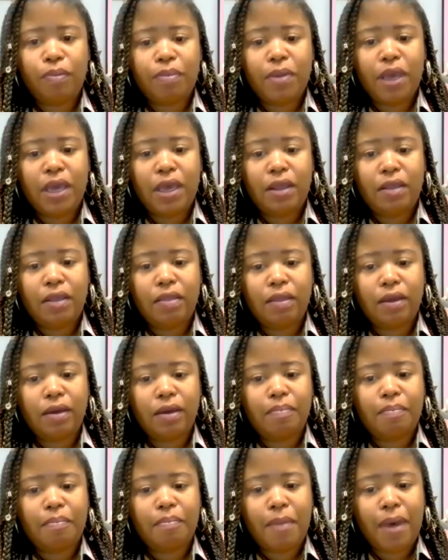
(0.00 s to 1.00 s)
for me,
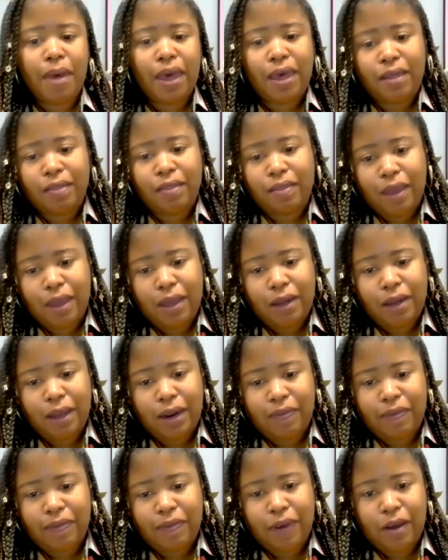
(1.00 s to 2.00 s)
the main thing that
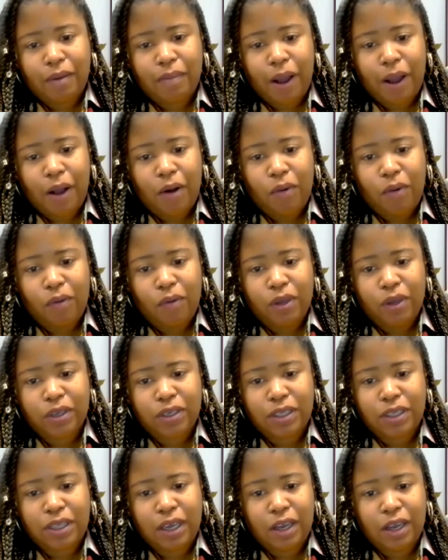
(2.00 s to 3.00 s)
I think about when
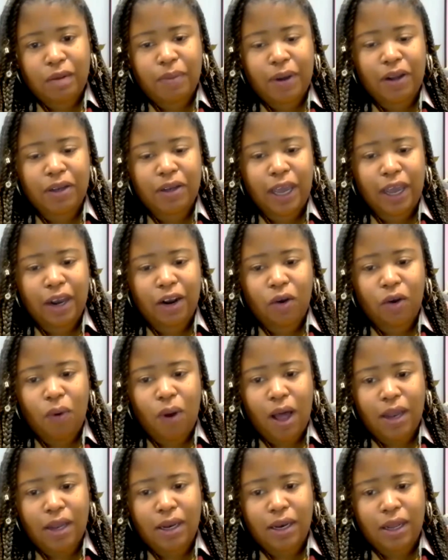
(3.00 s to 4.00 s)
we're thinking about data
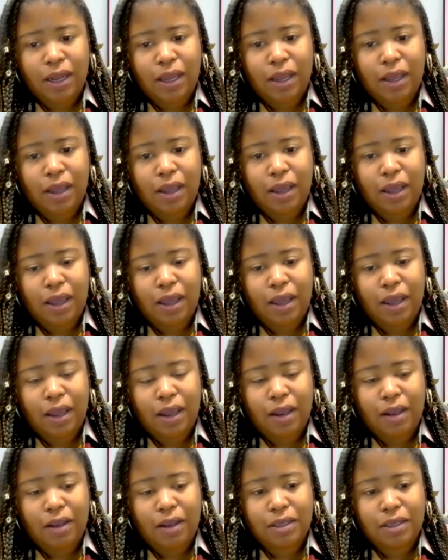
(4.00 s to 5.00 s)
quality
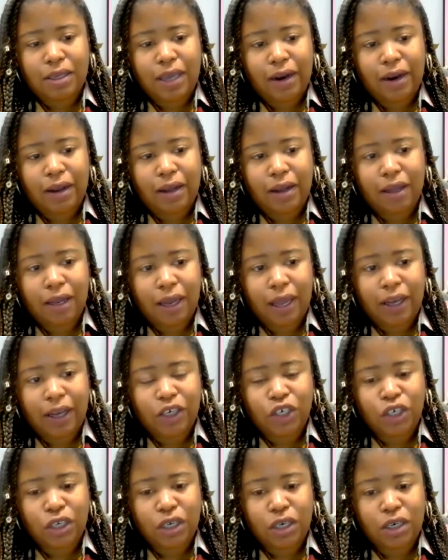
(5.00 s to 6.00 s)
and data
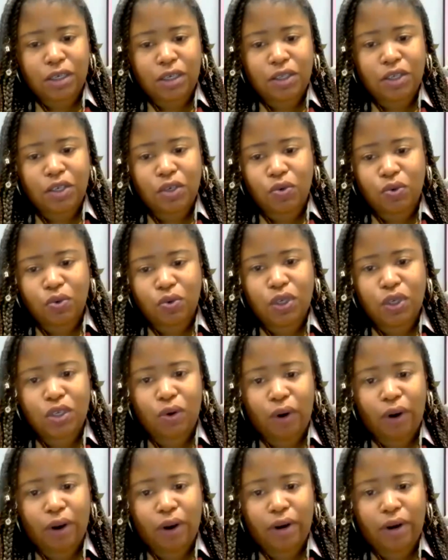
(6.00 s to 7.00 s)
collection to
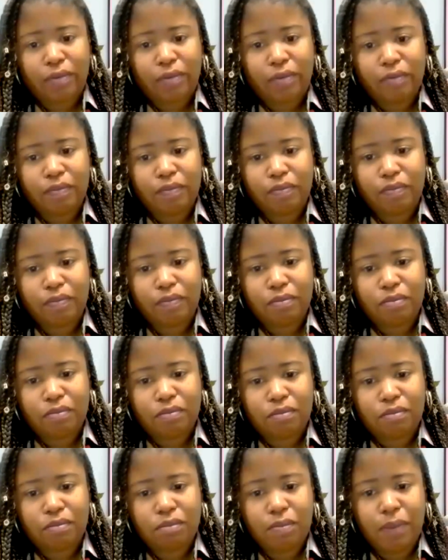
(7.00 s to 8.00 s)
start
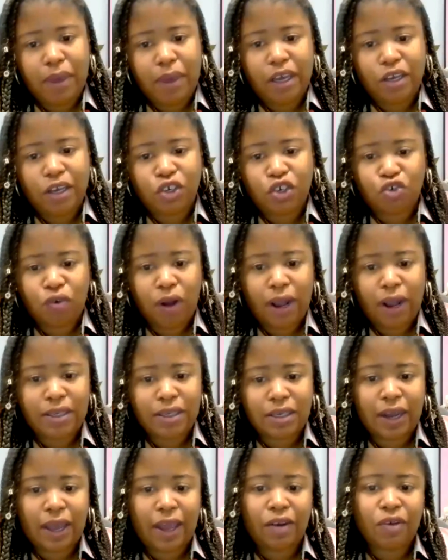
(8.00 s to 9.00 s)
making
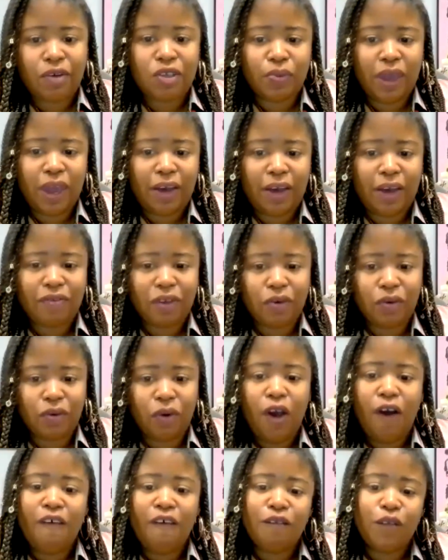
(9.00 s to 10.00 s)
strides in that is we have to
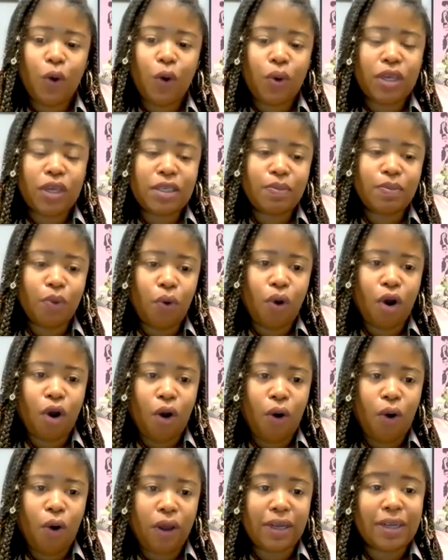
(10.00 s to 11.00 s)
focus more
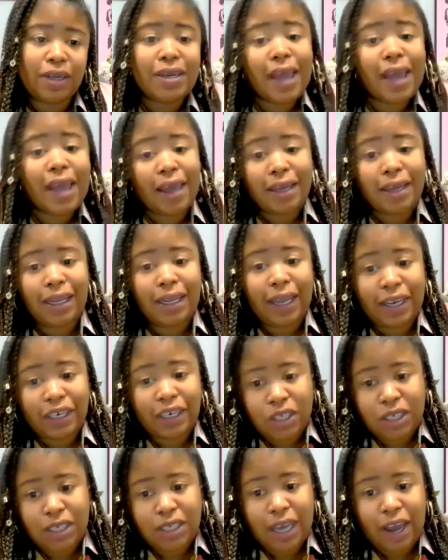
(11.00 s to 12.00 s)
on the data
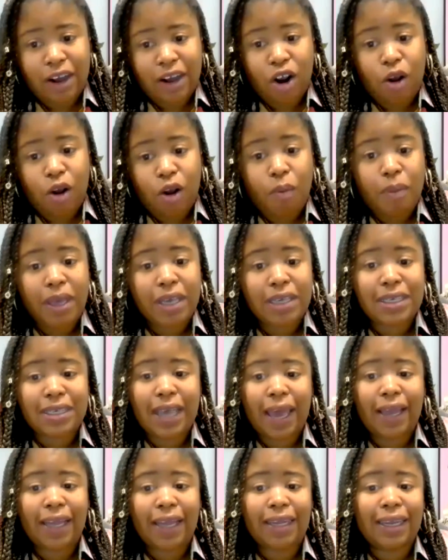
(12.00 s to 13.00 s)
collection side of
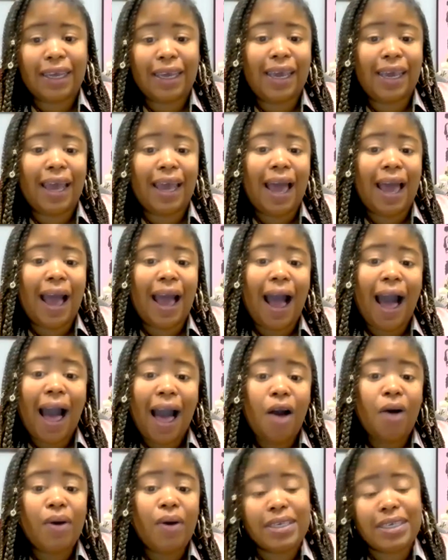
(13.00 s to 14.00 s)
exactly
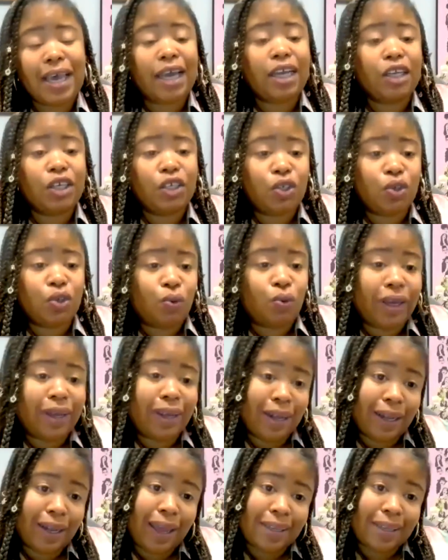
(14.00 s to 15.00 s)
how exactly do we
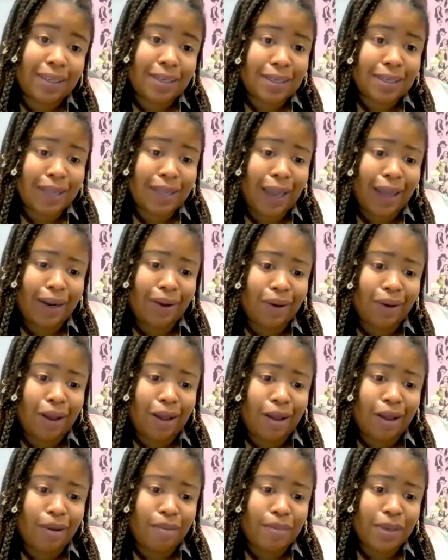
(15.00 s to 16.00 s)
collect this
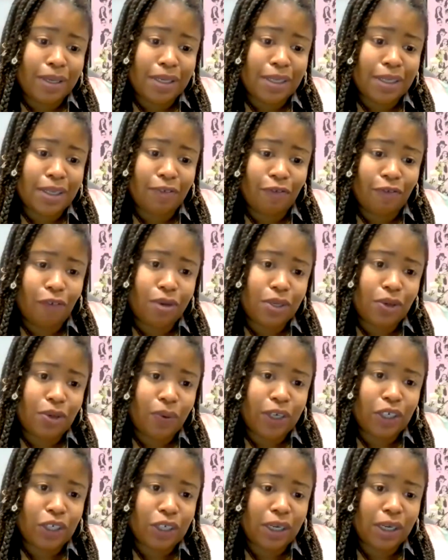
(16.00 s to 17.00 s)
data? Is the first
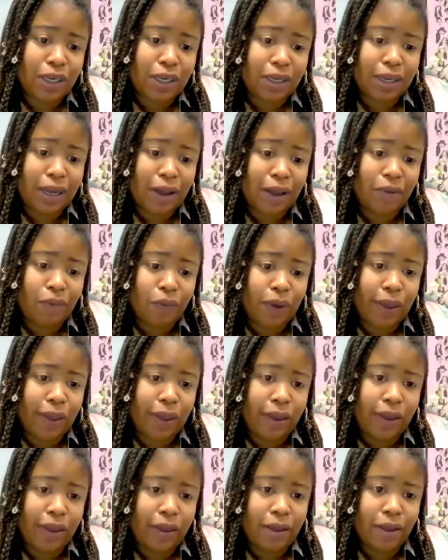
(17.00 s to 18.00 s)
question that
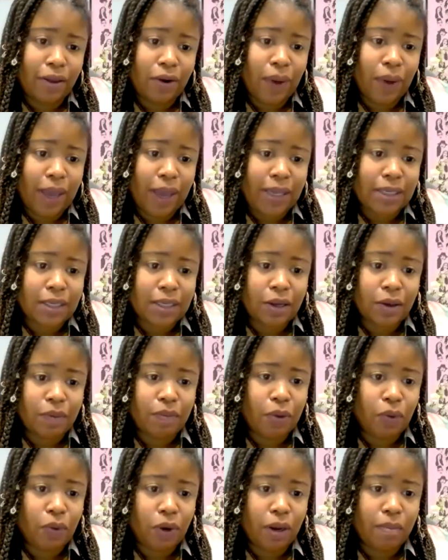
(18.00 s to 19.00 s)
we, as a
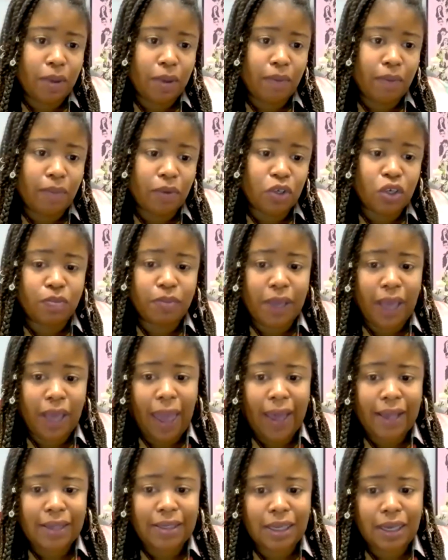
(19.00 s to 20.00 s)
community member should be
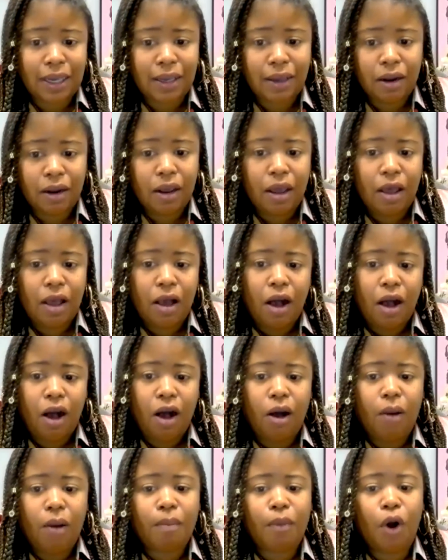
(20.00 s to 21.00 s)
asking.
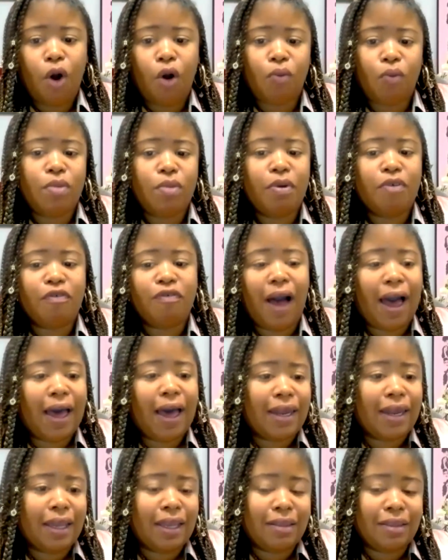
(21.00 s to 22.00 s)
Are we
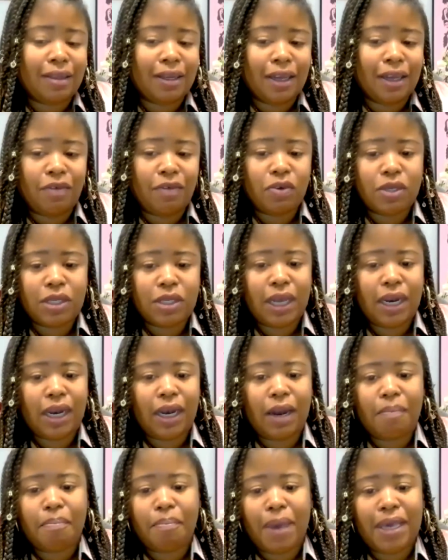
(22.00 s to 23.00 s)
providing the level
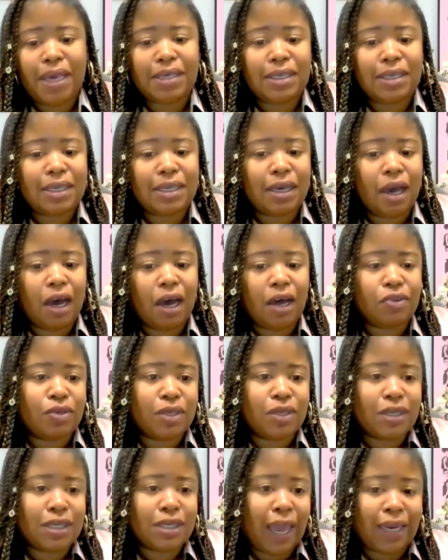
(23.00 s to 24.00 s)
setting and basic
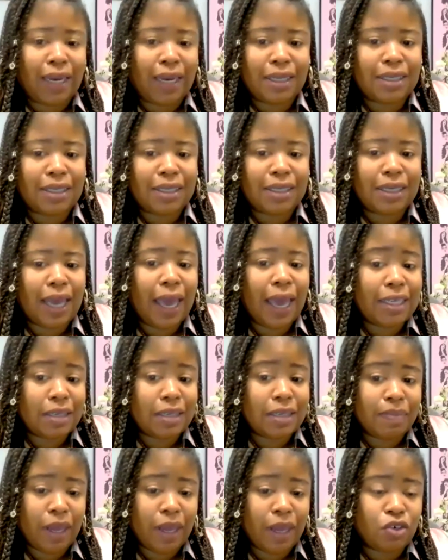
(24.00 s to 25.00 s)
understanding to
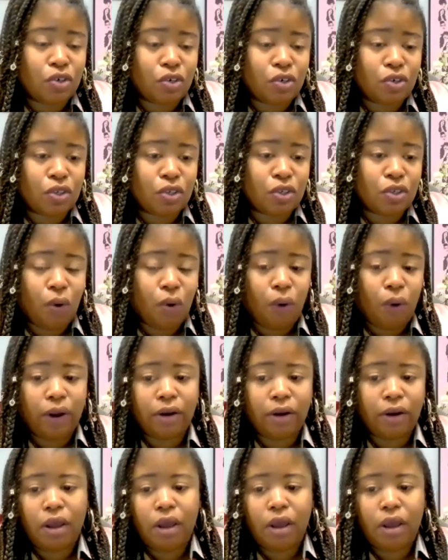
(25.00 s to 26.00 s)
case managers
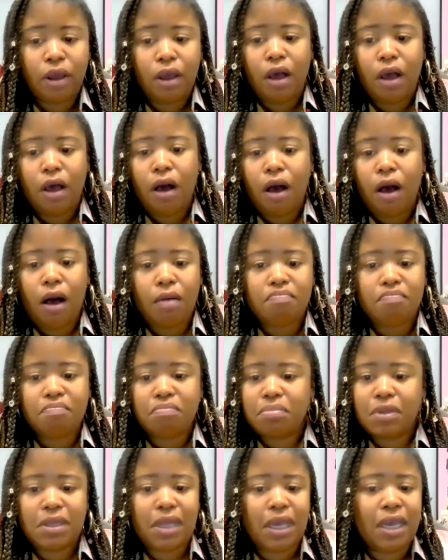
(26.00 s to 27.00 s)
on
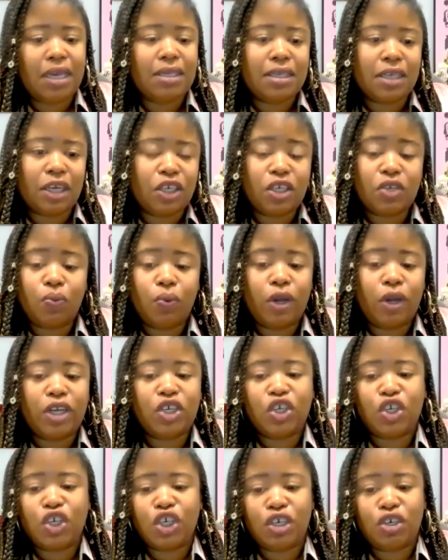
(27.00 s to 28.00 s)
things such as what
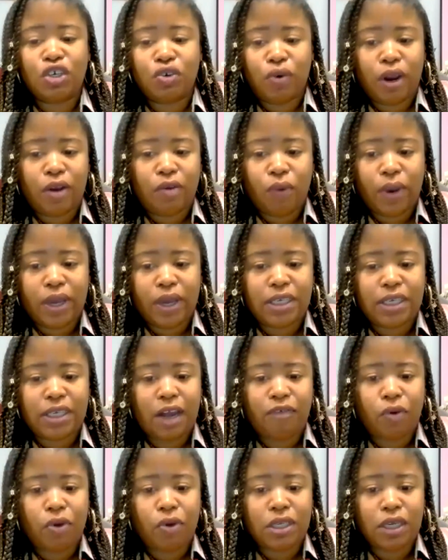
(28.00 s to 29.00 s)
is gender and race
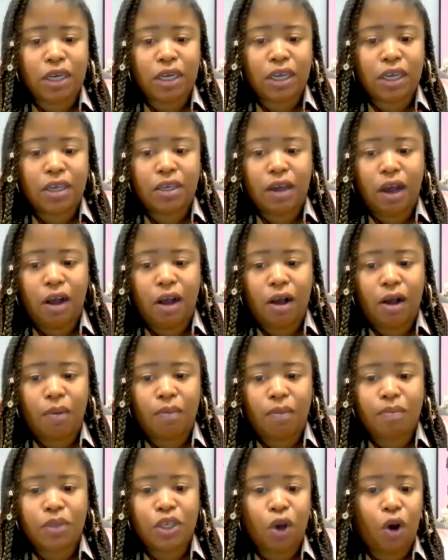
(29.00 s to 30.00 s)
diversity,
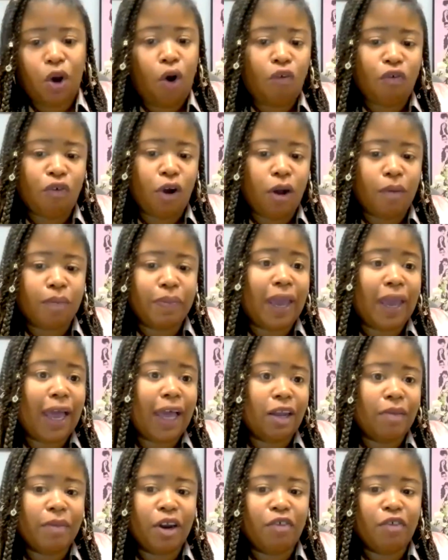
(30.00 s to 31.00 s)
to offer up the
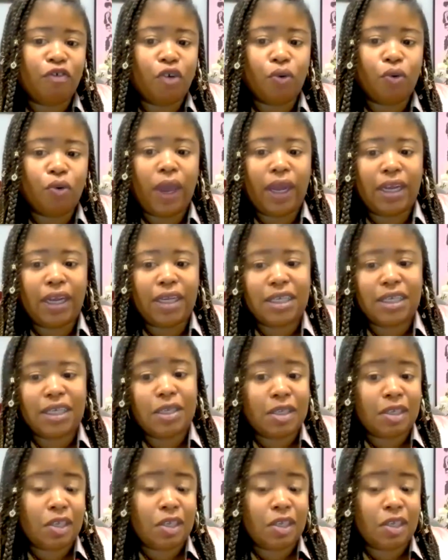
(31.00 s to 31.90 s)
element of creating,